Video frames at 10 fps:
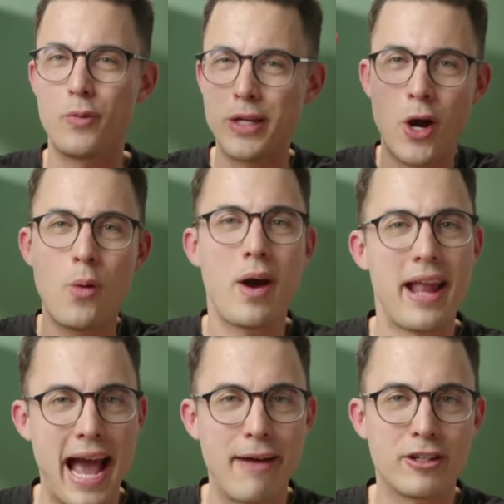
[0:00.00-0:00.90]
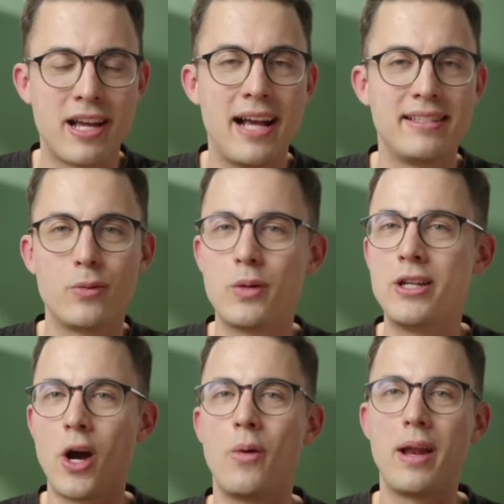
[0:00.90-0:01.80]
we don't want to advertise it. We
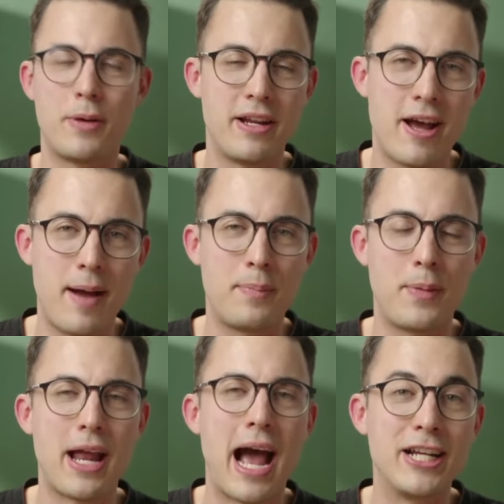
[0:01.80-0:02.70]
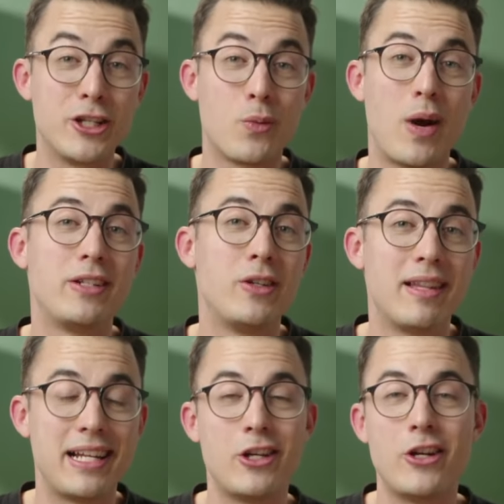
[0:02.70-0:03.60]
don't want to put it up, but I just wanted to
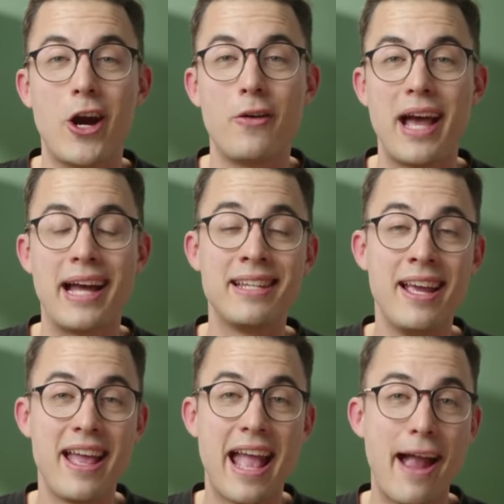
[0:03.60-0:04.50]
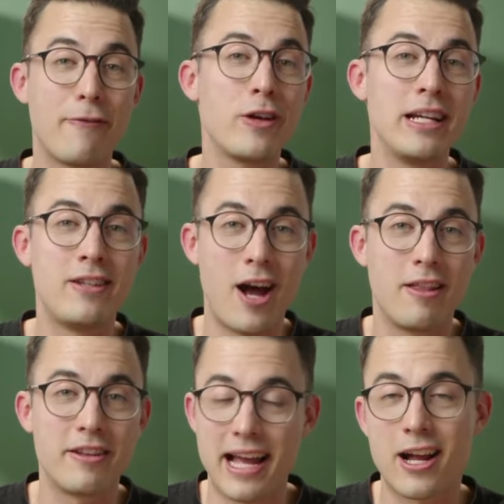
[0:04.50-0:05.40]
let you know that every
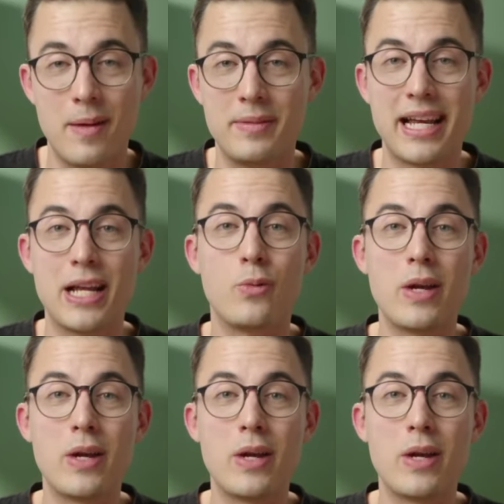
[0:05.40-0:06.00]
dollar that comes in,